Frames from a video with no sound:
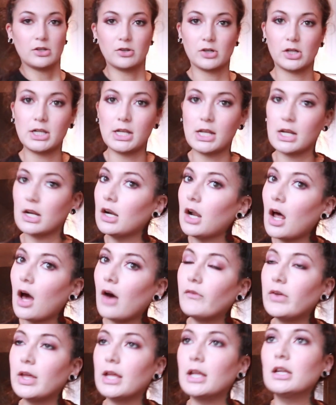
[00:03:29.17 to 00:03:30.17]
you're gonna need an
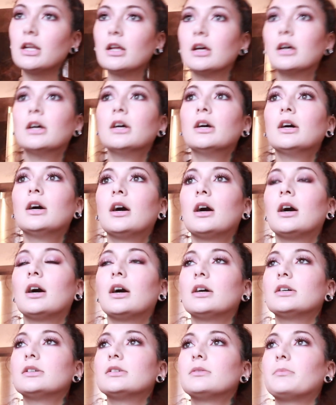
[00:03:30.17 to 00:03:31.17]
oven,
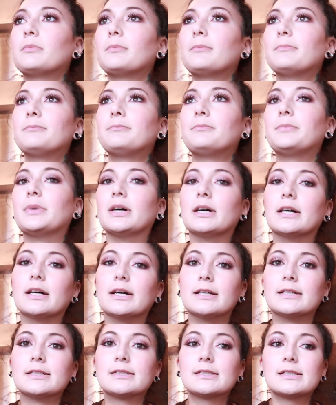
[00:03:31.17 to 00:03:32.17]

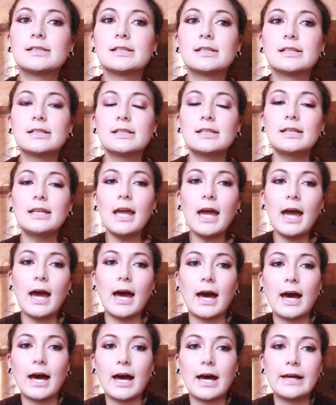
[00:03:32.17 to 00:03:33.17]
but
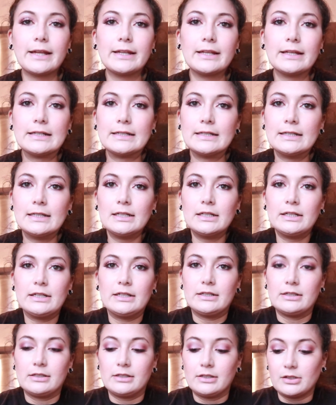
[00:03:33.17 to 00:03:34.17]
yeah.
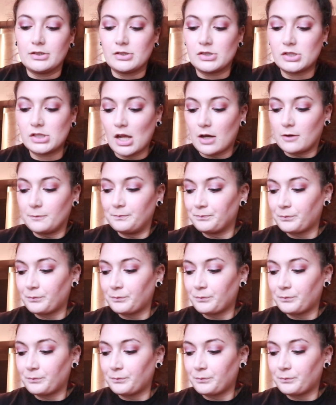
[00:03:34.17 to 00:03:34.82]
So